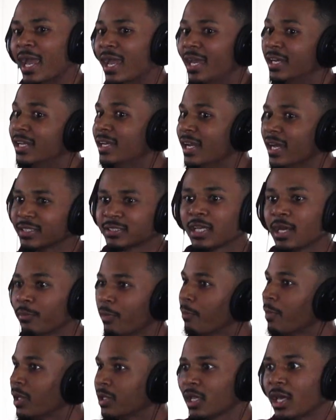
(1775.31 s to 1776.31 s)
And in that time
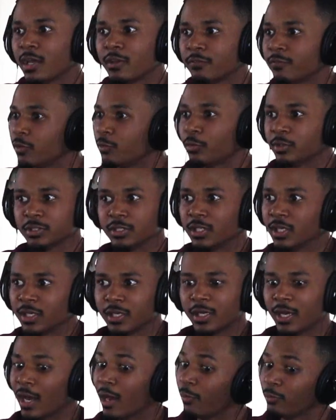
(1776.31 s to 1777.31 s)
of my life, it wasn't none
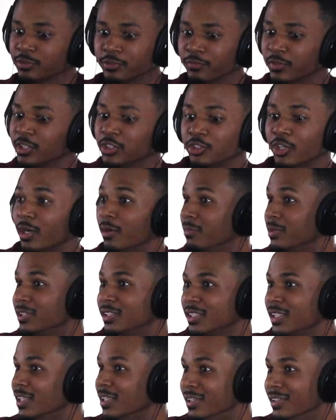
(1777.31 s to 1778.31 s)
of that. I wasn't really trying to be
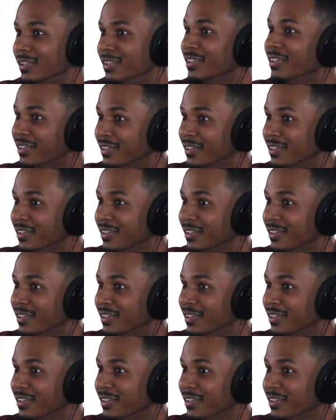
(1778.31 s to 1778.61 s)
seen.